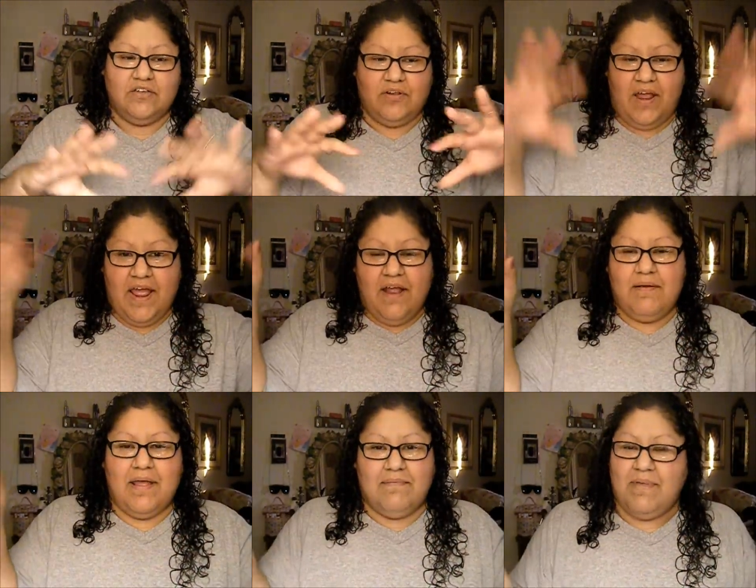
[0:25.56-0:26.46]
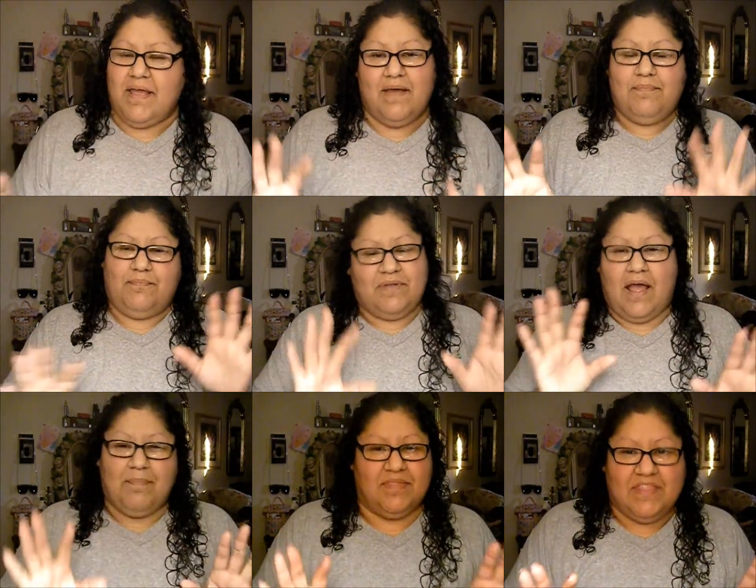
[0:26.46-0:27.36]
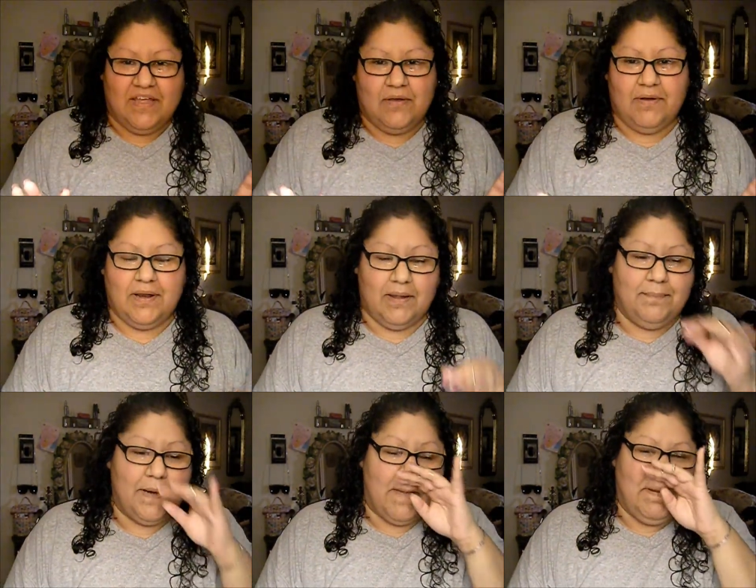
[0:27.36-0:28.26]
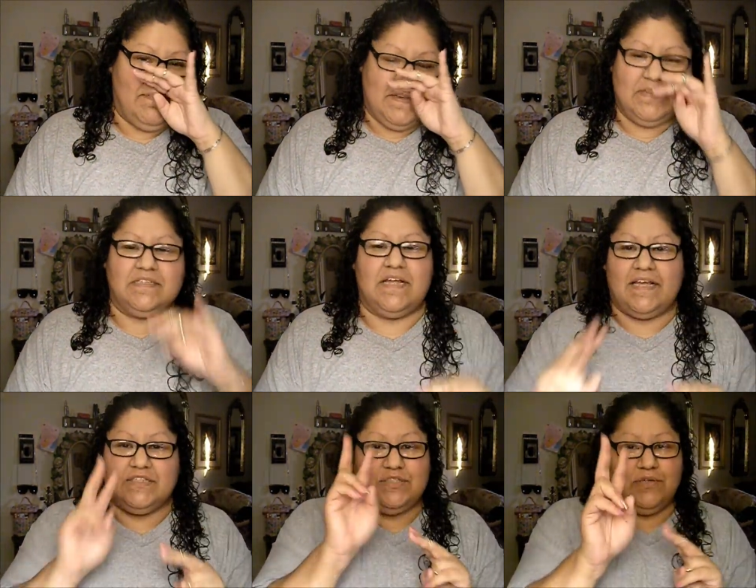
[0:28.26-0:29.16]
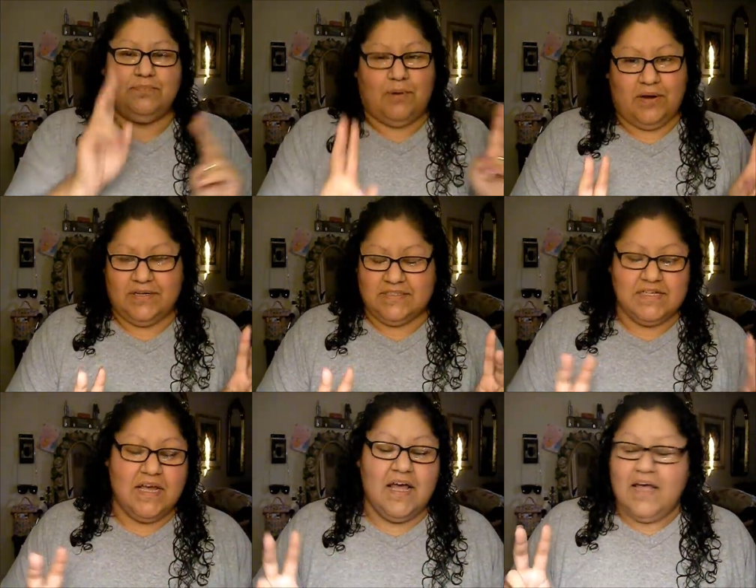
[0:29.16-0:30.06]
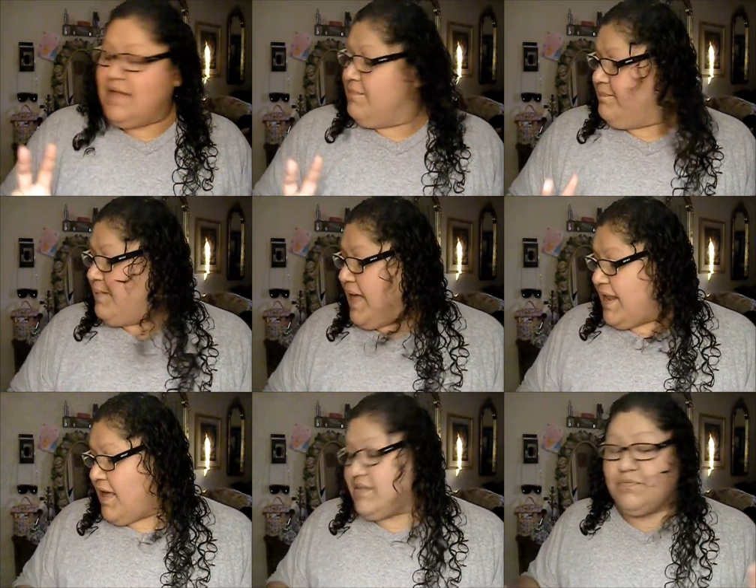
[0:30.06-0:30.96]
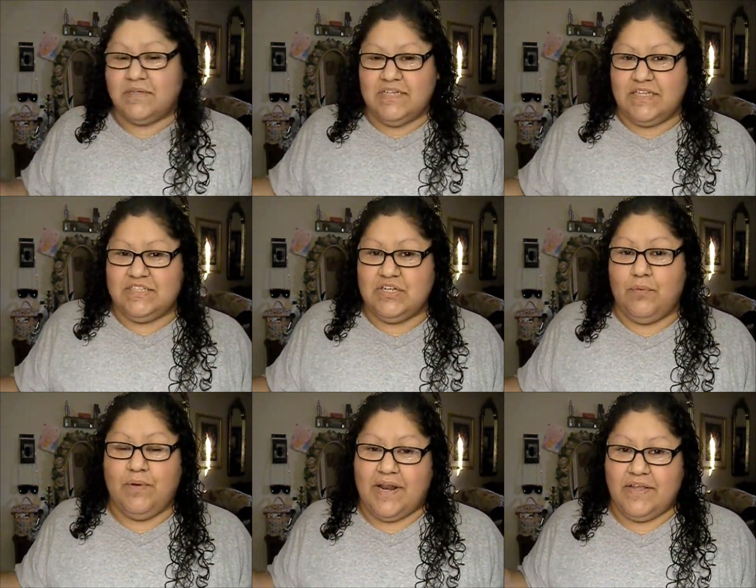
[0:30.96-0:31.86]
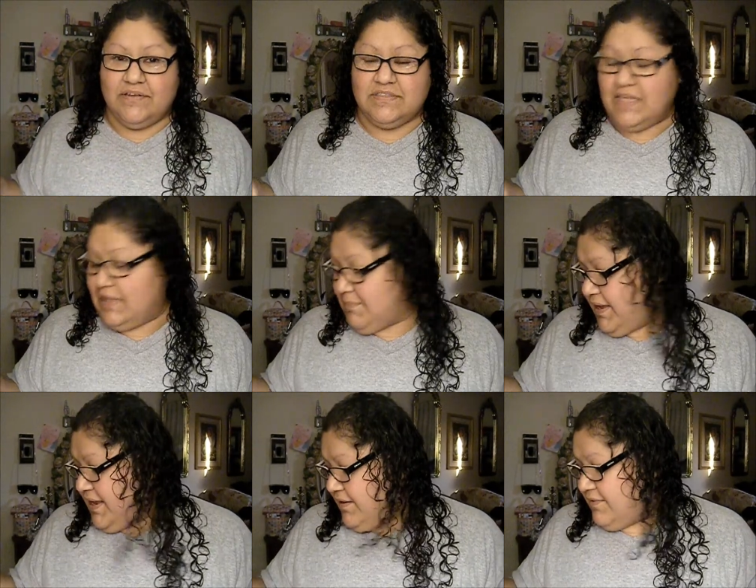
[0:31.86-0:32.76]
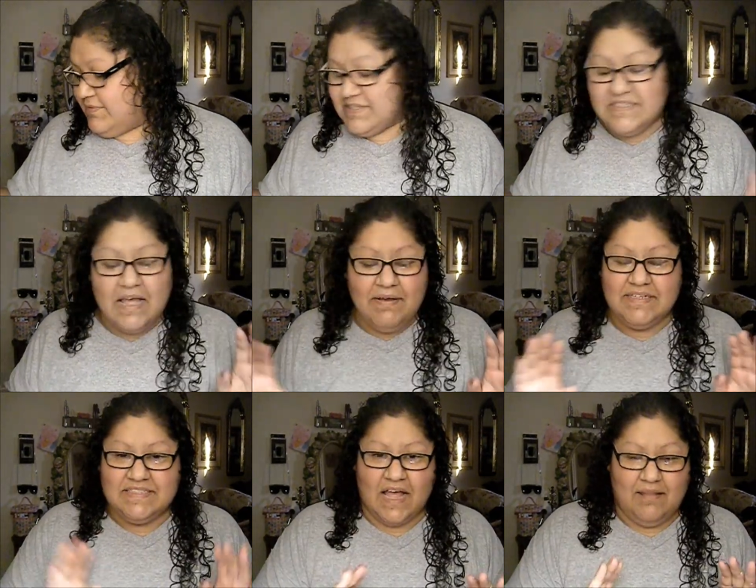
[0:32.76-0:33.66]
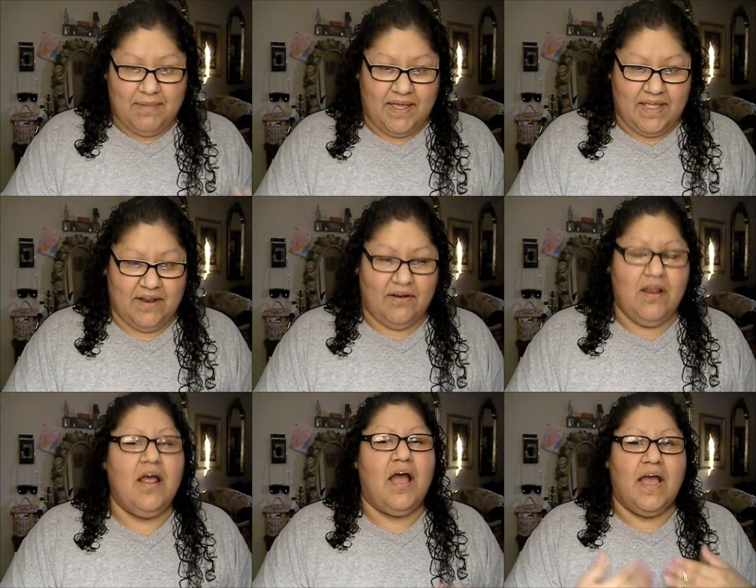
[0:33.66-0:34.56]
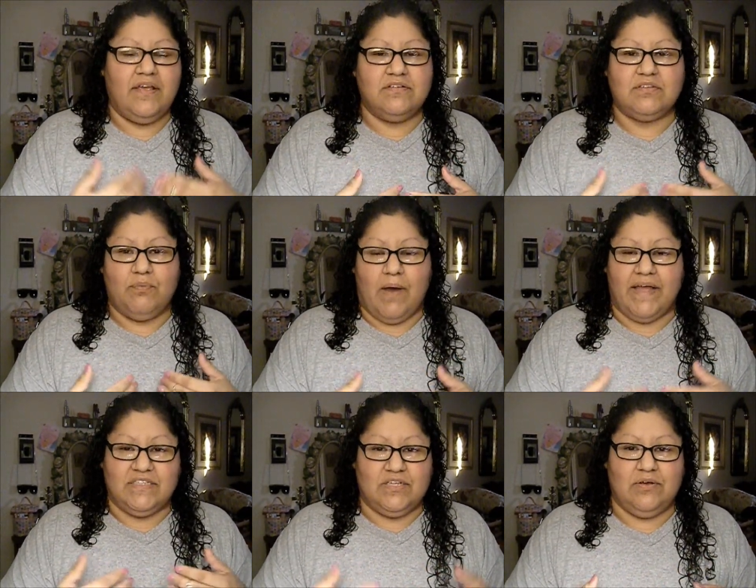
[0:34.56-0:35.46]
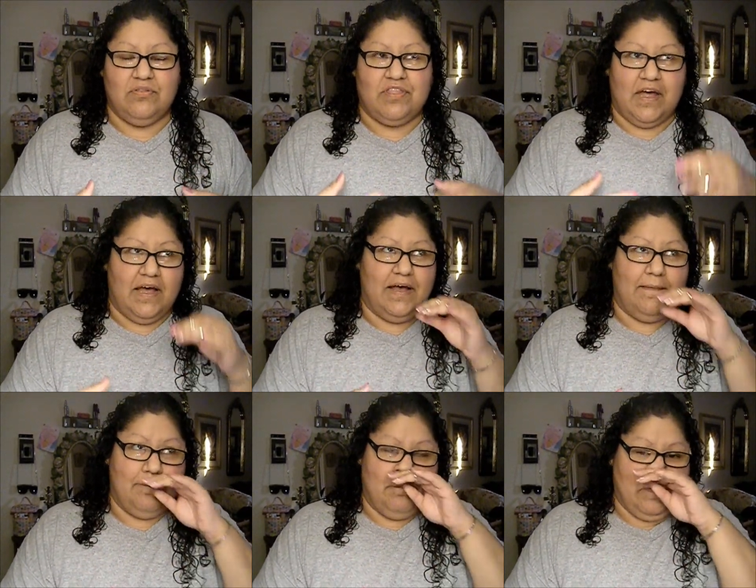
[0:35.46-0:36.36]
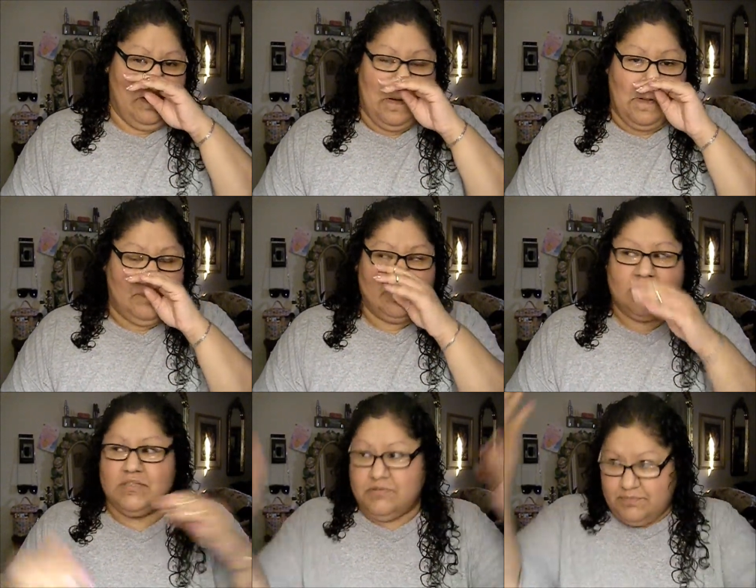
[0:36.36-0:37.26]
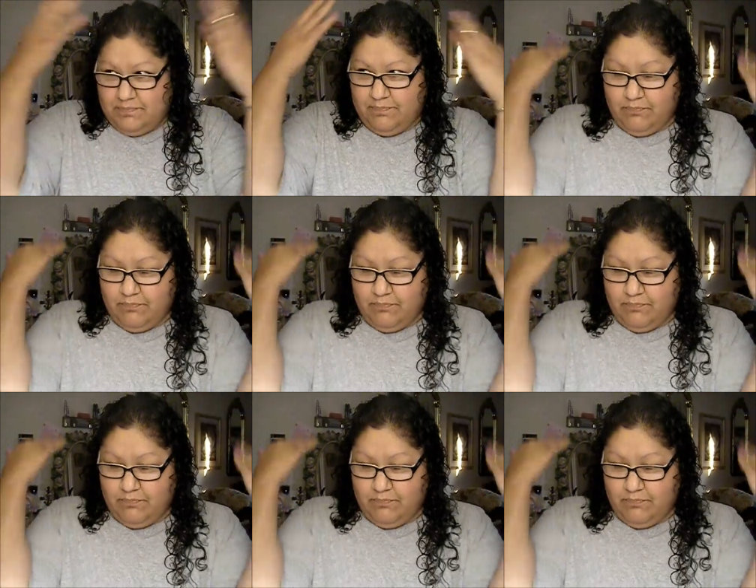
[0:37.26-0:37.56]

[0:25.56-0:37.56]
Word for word: do your hair and makeup type of thing going on. But I'm going to have to do this like in two parts. But I just wanted to let you know what I used in my hair. This is how I style my hair. I use a wide tooth uh, comb to